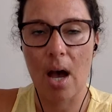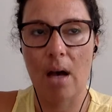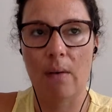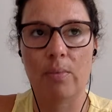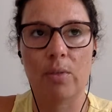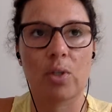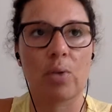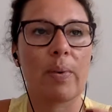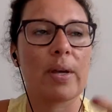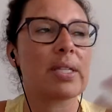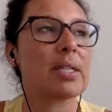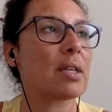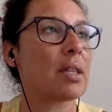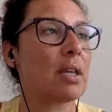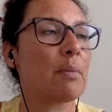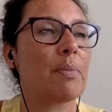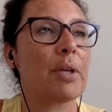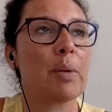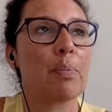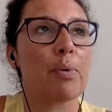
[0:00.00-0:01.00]
So
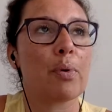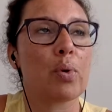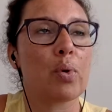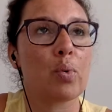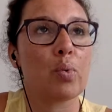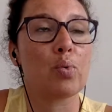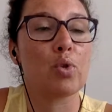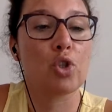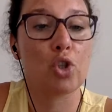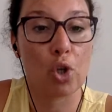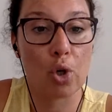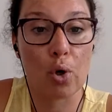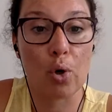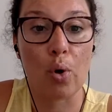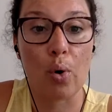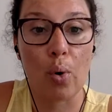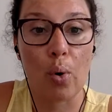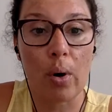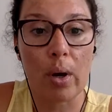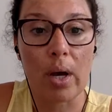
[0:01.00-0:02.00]
basically people who
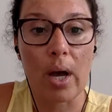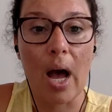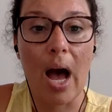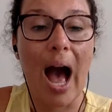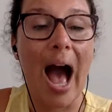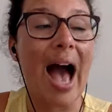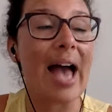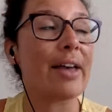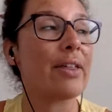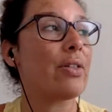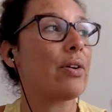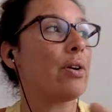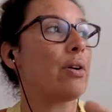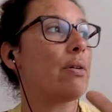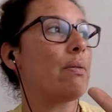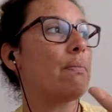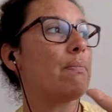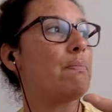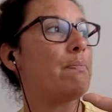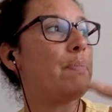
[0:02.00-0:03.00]
do
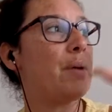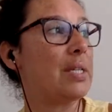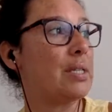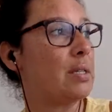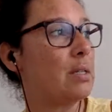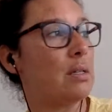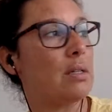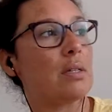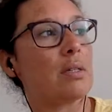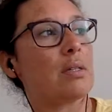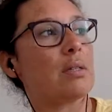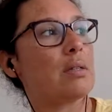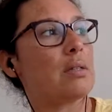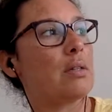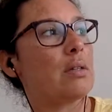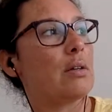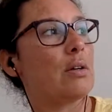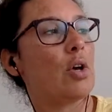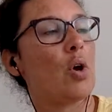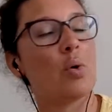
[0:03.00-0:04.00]
either business
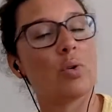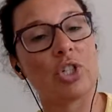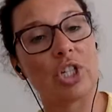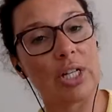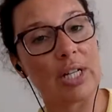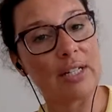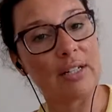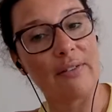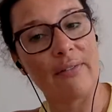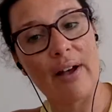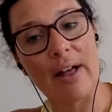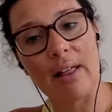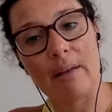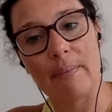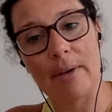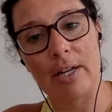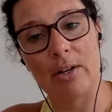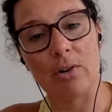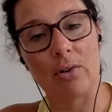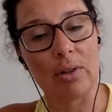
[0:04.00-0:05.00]
coaching and
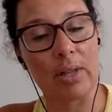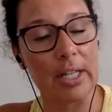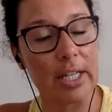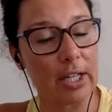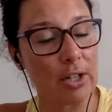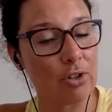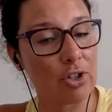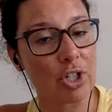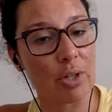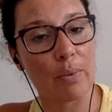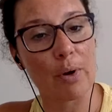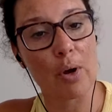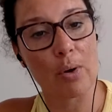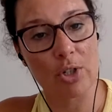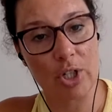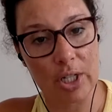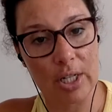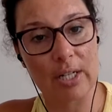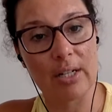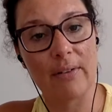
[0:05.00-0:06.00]
development or leadership
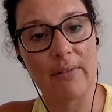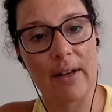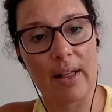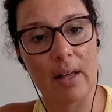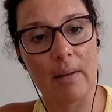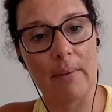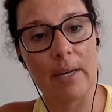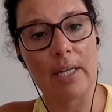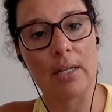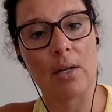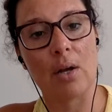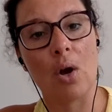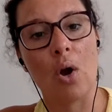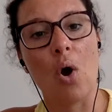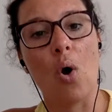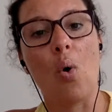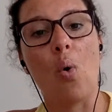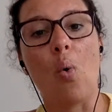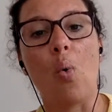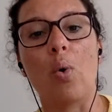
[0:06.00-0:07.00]
coaching and development,
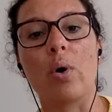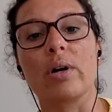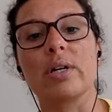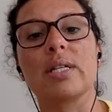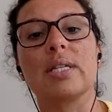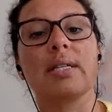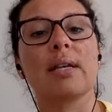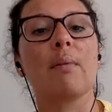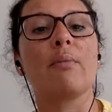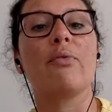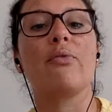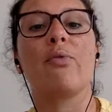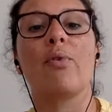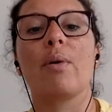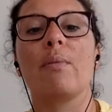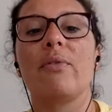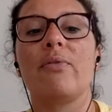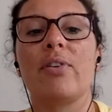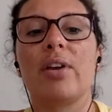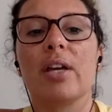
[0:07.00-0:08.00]
or some
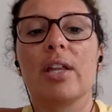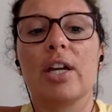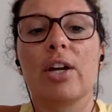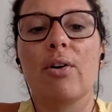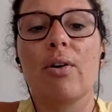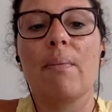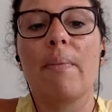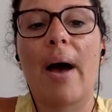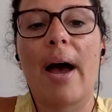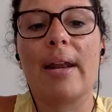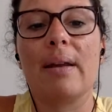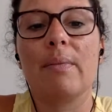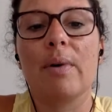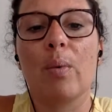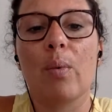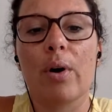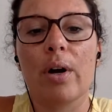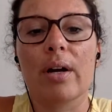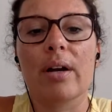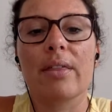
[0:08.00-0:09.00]
form of healing or
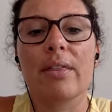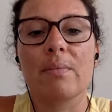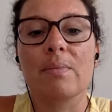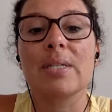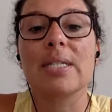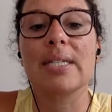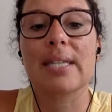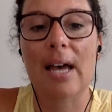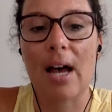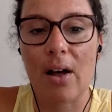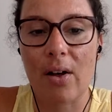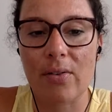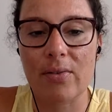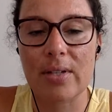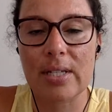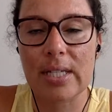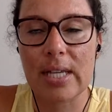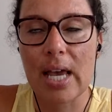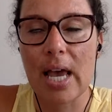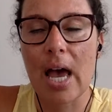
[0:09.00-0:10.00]
embodiment work
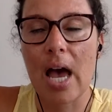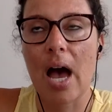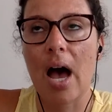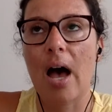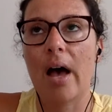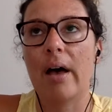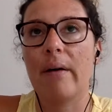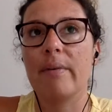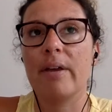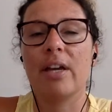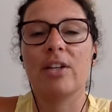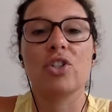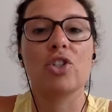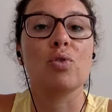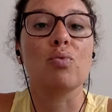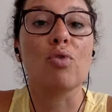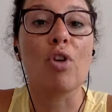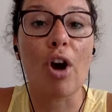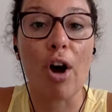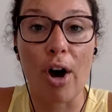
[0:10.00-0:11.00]
themselves. As
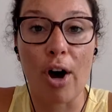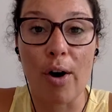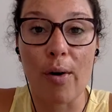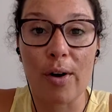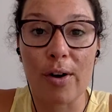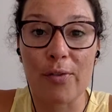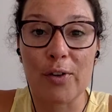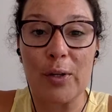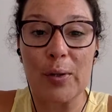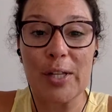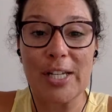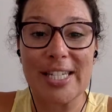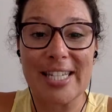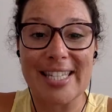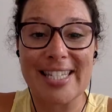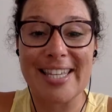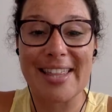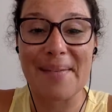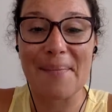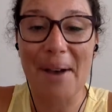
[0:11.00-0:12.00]
you know, if you listen
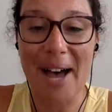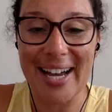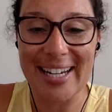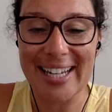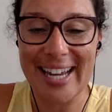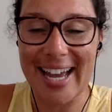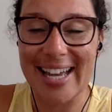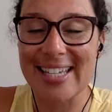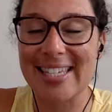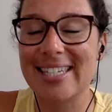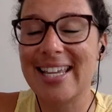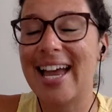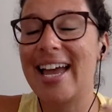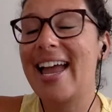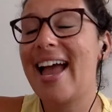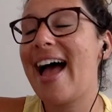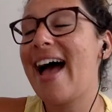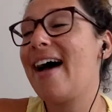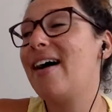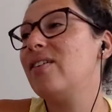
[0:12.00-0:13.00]
to the podcast, I
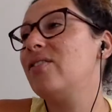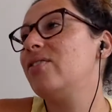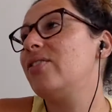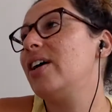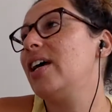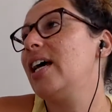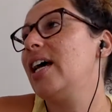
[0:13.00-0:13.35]
have